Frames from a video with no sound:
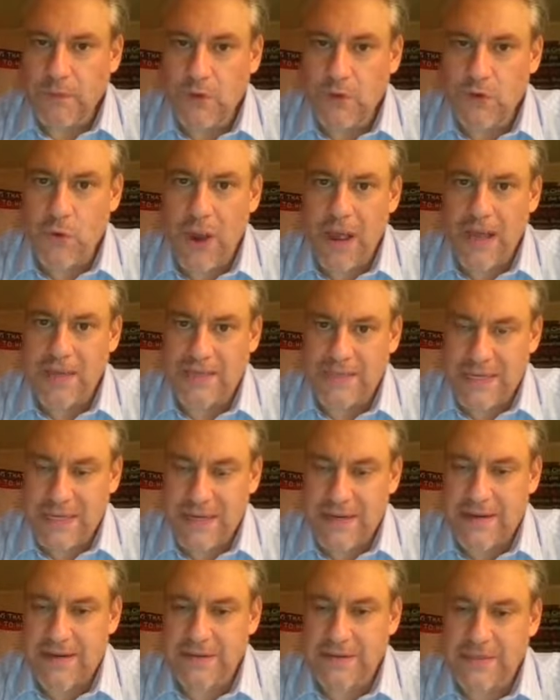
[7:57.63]
who has
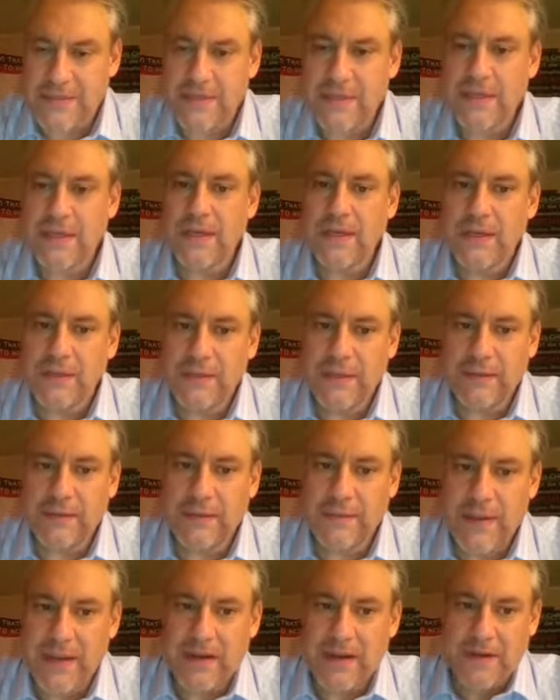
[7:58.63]
ears, let
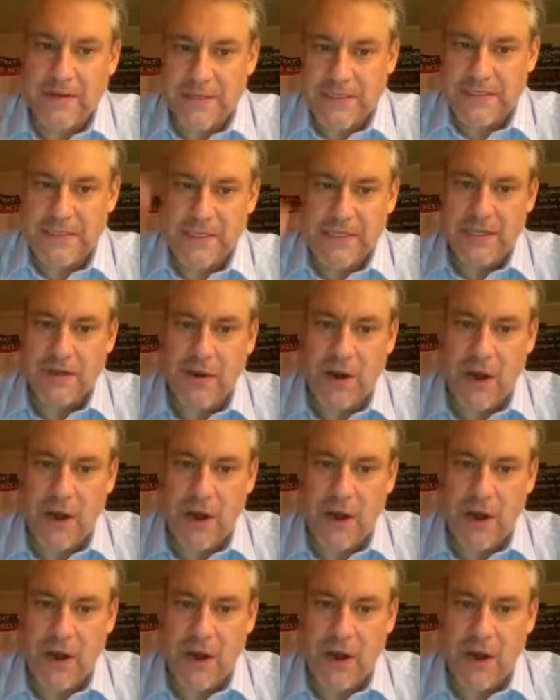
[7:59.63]
them hear. Do you see the